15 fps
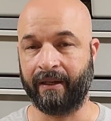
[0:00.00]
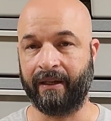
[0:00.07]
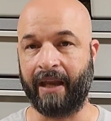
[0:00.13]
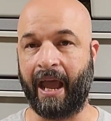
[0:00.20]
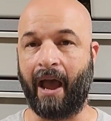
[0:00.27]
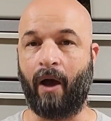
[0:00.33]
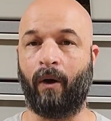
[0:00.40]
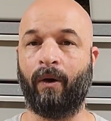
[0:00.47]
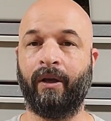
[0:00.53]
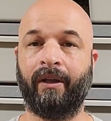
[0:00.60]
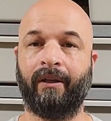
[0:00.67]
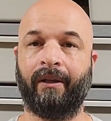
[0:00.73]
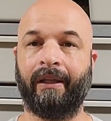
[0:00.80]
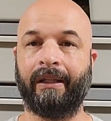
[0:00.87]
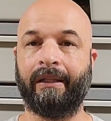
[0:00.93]
Now,
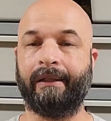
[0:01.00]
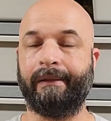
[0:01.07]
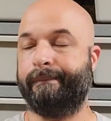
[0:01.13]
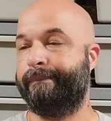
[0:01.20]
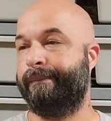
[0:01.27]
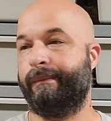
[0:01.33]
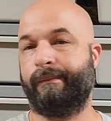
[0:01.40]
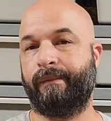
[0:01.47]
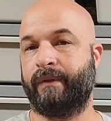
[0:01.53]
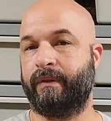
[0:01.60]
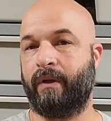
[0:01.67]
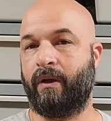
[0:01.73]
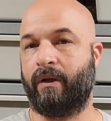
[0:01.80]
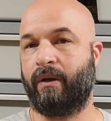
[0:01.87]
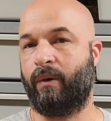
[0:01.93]

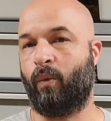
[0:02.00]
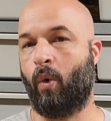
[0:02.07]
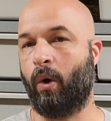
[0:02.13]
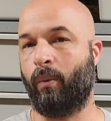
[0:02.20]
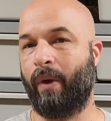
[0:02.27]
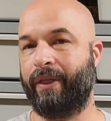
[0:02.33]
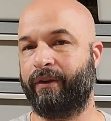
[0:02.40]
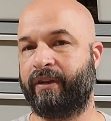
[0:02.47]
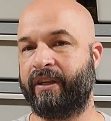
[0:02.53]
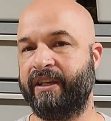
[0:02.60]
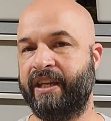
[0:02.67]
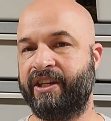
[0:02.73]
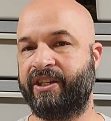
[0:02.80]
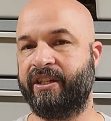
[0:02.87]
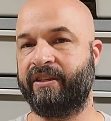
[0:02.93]
warm weather
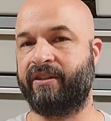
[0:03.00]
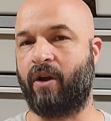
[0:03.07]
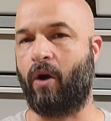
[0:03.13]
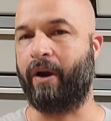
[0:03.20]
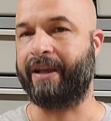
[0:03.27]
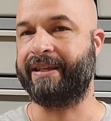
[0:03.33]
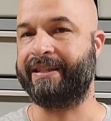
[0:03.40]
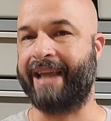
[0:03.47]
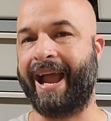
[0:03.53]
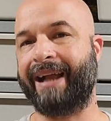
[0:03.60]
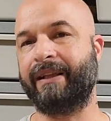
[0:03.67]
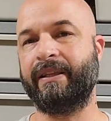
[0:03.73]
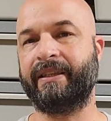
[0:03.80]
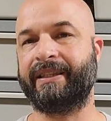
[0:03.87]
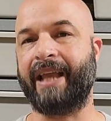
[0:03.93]
conditions are
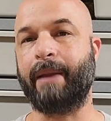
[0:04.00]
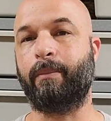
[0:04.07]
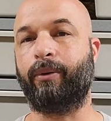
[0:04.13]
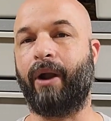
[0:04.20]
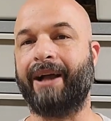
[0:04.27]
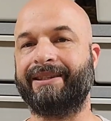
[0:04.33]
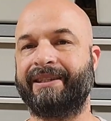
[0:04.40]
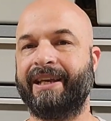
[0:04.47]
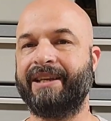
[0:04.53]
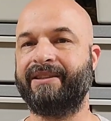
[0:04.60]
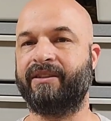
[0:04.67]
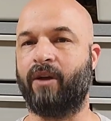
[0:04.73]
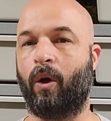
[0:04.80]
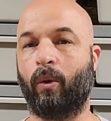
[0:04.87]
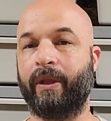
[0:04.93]
exactly the same
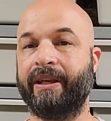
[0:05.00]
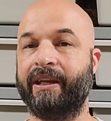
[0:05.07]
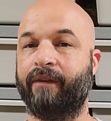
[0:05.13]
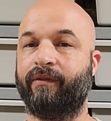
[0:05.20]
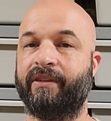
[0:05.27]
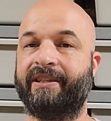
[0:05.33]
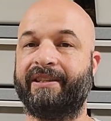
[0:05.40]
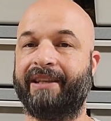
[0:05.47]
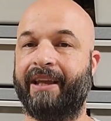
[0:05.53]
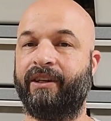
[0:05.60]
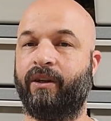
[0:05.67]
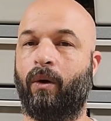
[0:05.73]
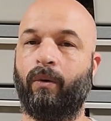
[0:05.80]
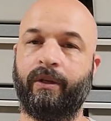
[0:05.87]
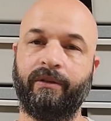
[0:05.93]
process. The only difference is I
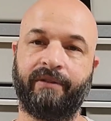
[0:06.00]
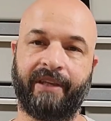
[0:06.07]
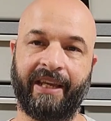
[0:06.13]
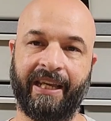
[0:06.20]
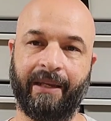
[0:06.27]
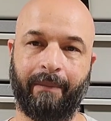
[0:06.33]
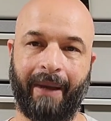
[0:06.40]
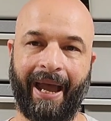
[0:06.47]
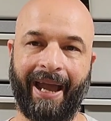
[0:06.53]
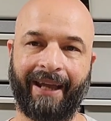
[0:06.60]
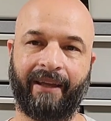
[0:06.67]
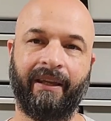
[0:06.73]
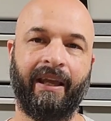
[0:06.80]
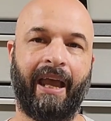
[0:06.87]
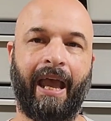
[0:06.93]
don't use a heat
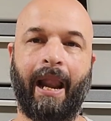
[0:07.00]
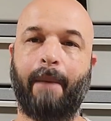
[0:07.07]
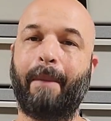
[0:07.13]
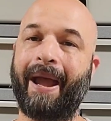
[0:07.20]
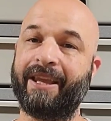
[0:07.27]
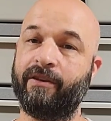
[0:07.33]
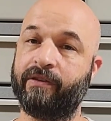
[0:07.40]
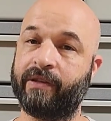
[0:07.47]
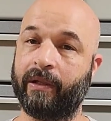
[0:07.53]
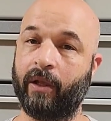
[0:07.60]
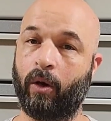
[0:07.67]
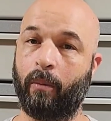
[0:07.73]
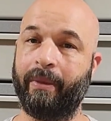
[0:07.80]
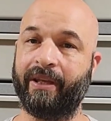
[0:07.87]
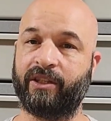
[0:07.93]
pack, and I might use a
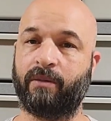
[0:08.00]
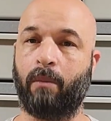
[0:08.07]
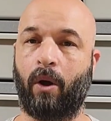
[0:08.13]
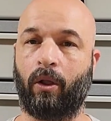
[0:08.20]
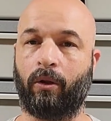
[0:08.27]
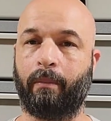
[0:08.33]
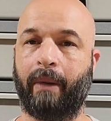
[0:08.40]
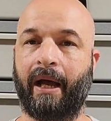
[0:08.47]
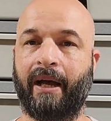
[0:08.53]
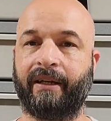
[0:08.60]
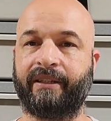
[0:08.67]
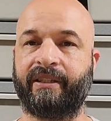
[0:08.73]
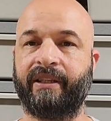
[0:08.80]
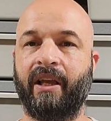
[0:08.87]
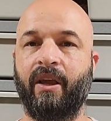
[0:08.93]
little bit smaller
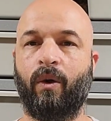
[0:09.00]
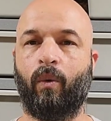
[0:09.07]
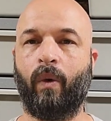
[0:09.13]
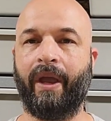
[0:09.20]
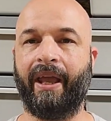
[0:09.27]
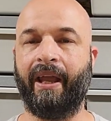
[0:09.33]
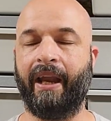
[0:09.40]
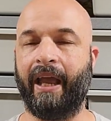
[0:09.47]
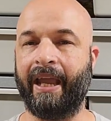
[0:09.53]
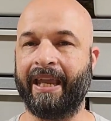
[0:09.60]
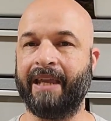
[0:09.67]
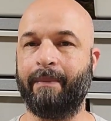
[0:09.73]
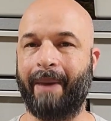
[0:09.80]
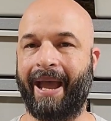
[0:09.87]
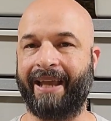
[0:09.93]
box when a
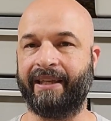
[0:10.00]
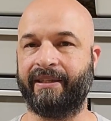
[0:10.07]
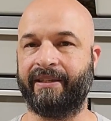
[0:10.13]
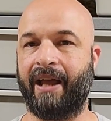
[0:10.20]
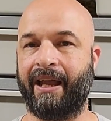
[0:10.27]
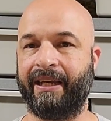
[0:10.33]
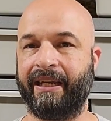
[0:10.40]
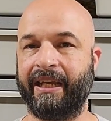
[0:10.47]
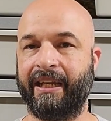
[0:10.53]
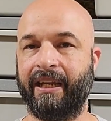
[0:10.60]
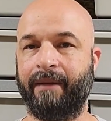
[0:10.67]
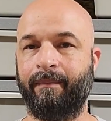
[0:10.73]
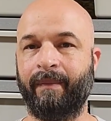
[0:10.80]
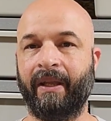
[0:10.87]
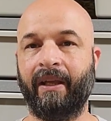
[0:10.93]
heat pack is not
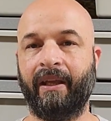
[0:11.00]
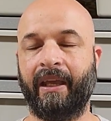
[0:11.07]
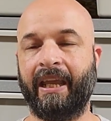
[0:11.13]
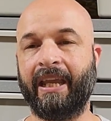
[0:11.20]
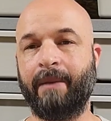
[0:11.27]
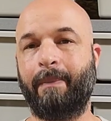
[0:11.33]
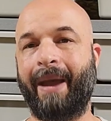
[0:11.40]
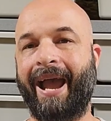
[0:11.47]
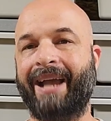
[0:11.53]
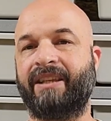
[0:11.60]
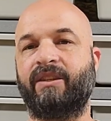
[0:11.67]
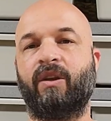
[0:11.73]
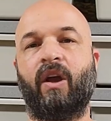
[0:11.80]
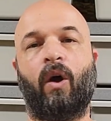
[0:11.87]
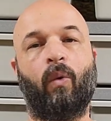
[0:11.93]
needed. Heat
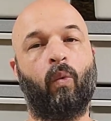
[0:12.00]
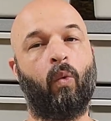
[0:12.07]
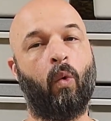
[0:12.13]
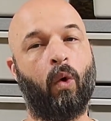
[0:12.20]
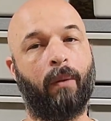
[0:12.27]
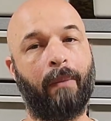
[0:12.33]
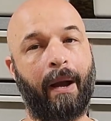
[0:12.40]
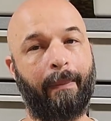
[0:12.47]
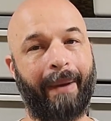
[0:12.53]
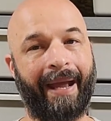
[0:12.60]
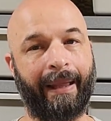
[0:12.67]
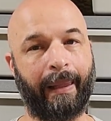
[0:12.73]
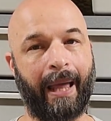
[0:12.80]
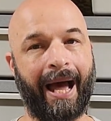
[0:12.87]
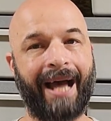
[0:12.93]
packs warm up
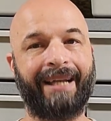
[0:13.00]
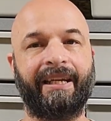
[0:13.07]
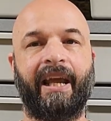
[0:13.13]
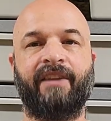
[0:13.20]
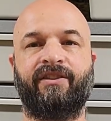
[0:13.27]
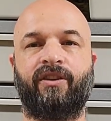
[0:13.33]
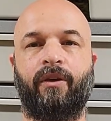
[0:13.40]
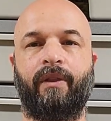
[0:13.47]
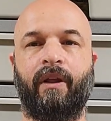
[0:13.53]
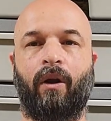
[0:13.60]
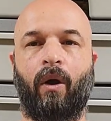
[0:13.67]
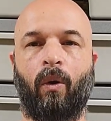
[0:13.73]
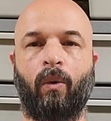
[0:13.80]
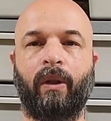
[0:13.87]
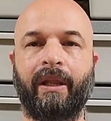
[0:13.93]
a lot, and so
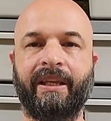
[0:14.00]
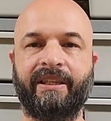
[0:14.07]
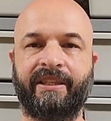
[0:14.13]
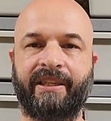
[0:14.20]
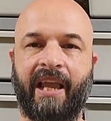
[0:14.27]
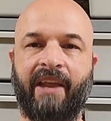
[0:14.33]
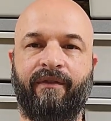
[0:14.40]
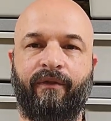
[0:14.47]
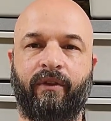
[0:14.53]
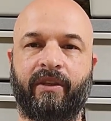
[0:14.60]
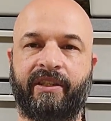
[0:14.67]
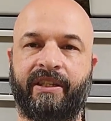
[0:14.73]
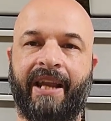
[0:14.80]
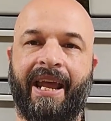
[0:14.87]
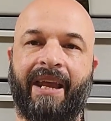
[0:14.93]
they're only safe for
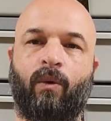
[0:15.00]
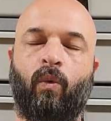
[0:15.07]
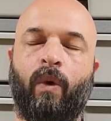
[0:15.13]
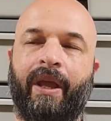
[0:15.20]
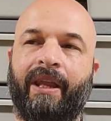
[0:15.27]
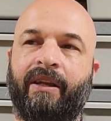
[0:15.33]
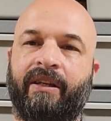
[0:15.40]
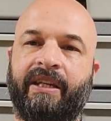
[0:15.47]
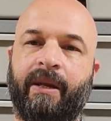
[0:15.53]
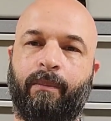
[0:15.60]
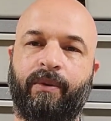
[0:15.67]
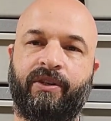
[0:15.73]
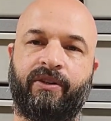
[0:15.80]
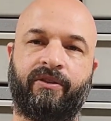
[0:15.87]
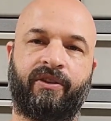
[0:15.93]
the snake when
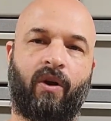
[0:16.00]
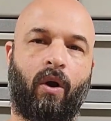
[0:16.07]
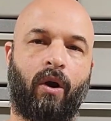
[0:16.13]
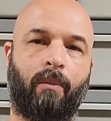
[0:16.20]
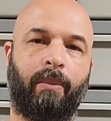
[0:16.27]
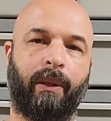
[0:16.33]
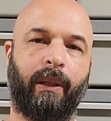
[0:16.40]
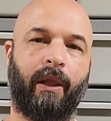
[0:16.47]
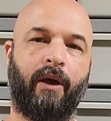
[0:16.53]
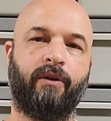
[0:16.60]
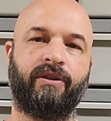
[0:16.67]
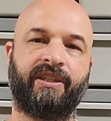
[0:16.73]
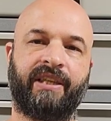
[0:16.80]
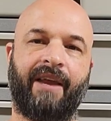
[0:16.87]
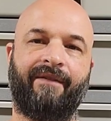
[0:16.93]
temperatures are
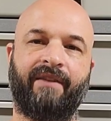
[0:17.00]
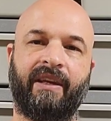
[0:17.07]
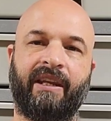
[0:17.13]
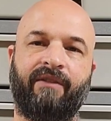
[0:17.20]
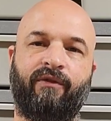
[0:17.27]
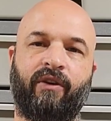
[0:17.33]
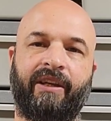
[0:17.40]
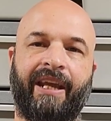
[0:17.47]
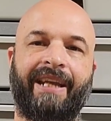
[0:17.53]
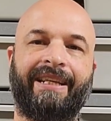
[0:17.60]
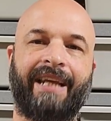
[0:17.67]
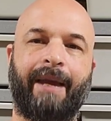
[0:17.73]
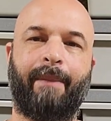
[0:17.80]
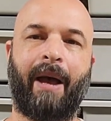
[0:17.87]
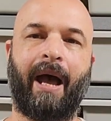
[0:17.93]
below 70 for
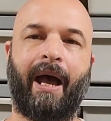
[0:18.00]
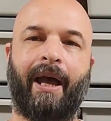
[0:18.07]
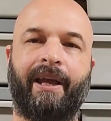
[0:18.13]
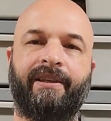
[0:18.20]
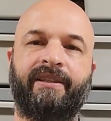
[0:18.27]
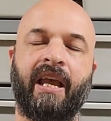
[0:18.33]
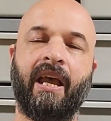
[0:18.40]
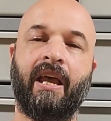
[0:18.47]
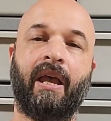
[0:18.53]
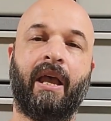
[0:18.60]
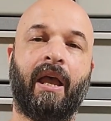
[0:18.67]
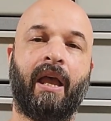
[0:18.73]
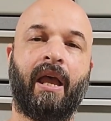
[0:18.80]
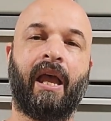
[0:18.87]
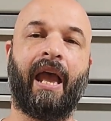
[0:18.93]
daytime highs.
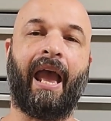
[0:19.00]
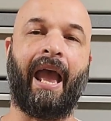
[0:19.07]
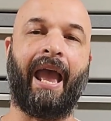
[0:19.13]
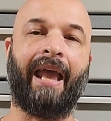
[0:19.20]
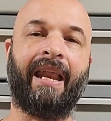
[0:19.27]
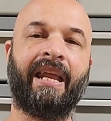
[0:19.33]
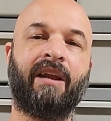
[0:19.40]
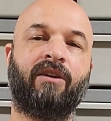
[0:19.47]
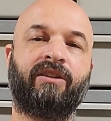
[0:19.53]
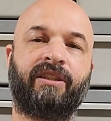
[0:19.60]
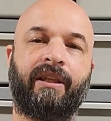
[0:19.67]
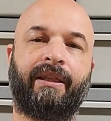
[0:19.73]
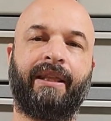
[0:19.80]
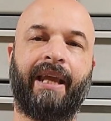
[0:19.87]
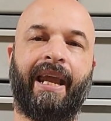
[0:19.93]
And here's
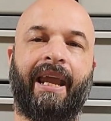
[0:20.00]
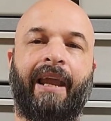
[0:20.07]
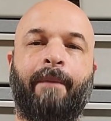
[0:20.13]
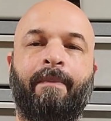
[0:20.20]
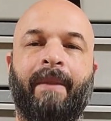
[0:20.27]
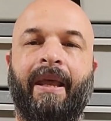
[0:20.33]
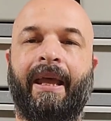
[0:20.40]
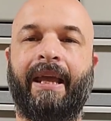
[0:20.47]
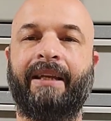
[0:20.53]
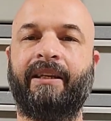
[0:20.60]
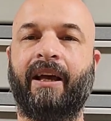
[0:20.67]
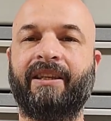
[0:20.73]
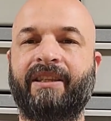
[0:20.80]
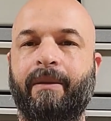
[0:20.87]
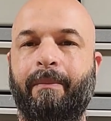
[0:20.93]
the thing. It
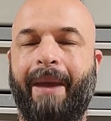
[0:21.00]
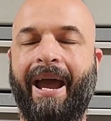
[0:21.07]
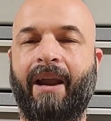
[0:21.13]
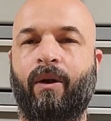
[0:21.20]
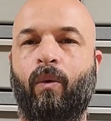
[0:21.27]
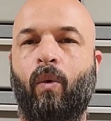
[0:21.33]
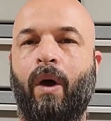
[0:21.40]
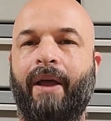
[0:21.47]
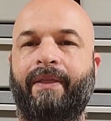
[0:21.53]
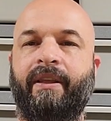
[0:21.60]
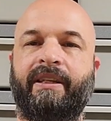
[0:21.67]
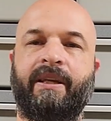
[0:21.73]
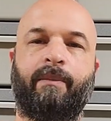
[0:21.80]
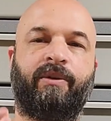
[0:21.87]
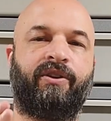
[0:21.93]
doesn't matter what
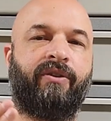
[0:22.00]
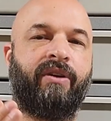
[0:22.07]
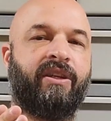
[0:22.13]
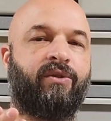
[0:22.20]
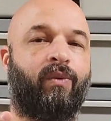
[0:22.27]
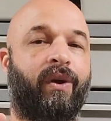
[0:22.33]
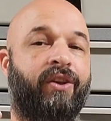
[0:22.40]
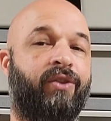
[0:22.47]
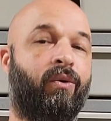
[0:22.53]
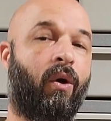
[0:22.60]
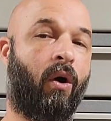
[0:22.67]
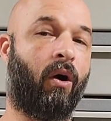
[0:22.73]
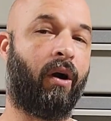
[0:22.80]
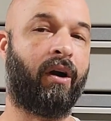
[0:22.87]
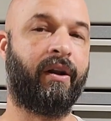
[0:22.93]
the temperature is where you
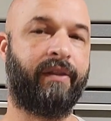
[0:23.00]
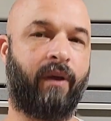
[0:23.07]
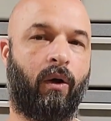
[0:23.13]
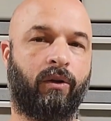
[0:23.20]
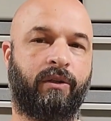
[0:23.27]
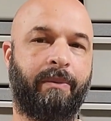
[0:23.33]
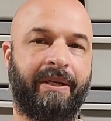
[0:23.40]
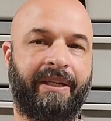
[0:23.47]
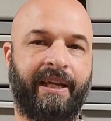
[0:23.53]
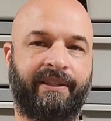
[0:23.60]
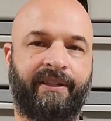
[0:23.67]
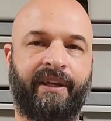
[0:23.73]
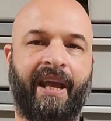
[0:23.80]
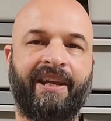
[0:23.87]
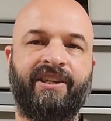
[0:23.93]
are, the ultimate
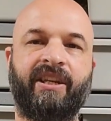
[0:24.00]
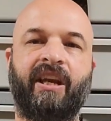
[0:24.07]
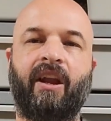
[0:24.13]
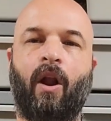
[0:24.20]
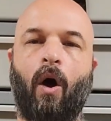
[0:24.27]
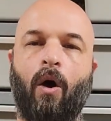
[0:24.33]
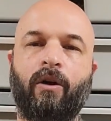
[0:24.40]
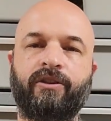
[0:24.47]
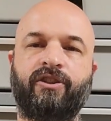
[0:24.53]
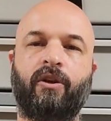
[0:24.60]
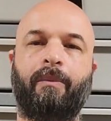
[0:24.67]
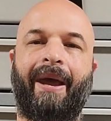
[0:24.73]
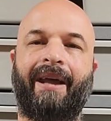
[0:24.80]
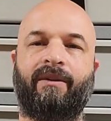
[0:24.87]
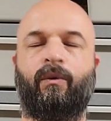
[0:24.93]
destination. It
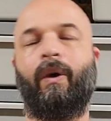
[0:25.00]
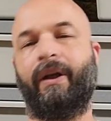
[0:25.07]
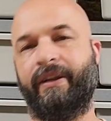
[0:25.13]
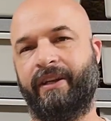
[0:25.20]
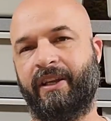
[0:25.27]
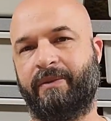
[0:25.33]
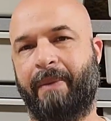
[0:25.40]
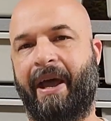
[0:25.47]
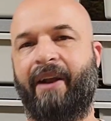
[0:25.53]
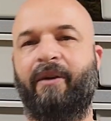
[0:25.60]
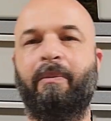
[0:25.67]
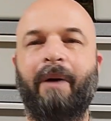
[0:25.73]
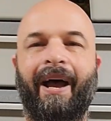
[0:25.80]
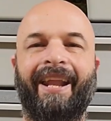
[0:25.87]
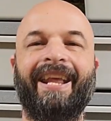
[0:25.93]
also matters, well, it does
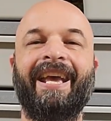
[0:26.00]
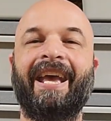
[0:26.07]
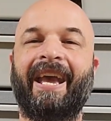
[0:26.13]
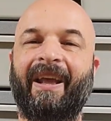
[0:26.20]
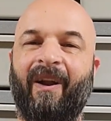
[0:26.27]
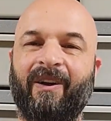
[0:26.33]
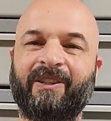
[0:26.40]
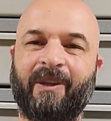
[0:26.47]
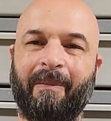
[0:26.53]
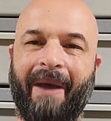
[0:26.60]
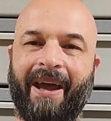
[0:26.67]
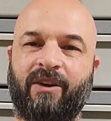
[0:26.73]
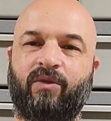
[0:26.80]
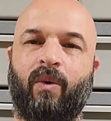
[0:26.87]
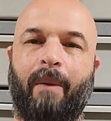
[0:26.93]
matter, but it also
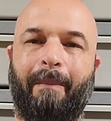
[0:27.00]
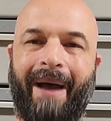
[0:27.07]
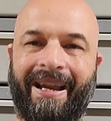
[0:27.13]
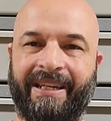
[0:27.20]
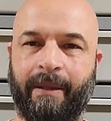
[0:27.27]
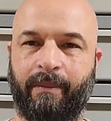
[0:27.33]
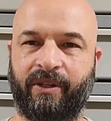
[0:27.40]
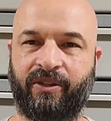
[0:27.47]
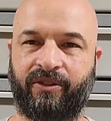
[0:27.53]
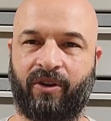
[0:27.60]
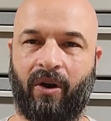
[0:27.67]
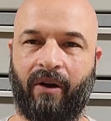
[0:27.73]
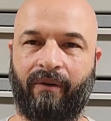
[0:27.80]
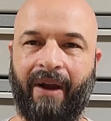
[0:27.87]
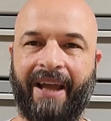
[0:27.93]
matters what my temperatures
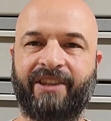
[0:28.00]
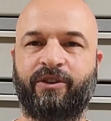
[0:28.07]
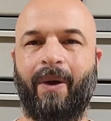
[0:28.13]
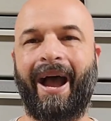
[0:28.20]
are, right?